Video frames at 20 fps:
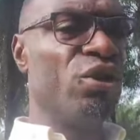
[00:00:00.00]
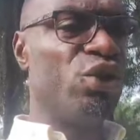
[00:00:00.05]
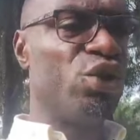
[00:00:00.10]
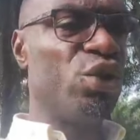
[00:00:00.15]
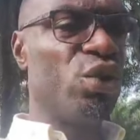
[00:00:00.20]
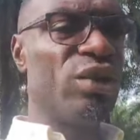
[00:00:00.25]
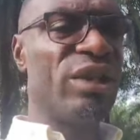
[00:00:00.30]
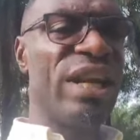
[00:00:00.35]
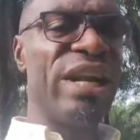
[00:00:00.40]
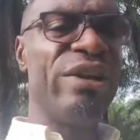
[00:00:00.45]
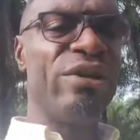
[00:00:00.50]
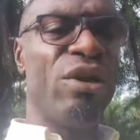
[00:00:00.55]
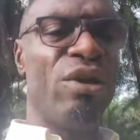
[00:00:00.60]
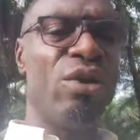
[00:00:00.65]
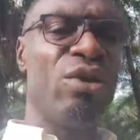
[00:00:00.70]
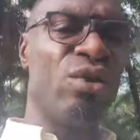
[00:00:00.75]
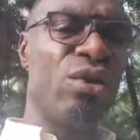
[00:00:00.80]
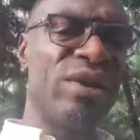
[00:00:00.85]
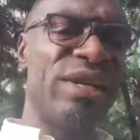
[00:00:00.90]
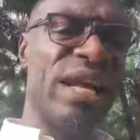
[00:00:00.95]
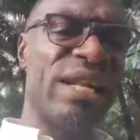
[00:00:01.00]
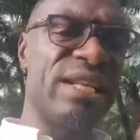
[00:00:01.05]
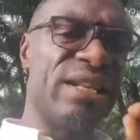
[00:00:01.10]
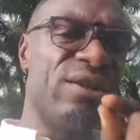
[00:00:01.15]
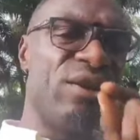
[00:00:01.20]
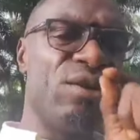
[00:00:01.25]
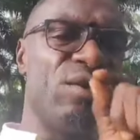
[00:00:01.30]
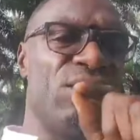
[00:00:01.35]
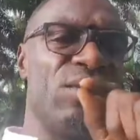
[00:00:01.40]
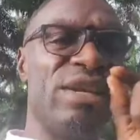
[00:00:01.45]
Children don't go there. They
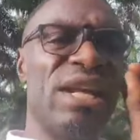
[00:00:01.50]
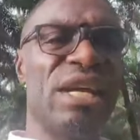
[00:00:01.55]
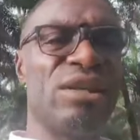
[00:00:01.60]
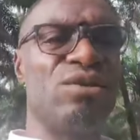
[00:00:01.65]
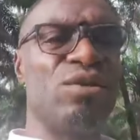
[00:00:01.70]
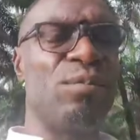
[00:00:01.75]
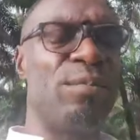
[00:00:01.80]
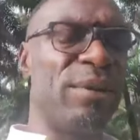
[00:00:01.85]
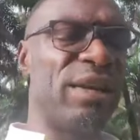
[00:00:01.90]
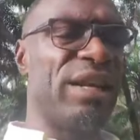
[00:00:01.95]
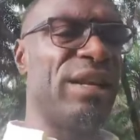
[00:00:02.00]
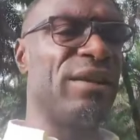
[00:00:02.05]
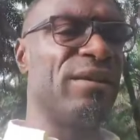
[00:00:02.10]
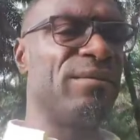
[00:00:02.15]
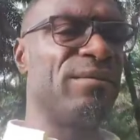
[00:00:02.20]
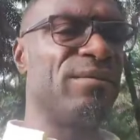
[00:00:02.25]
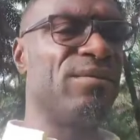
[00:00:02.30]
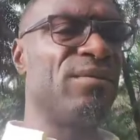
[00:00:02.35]
don't go there to play.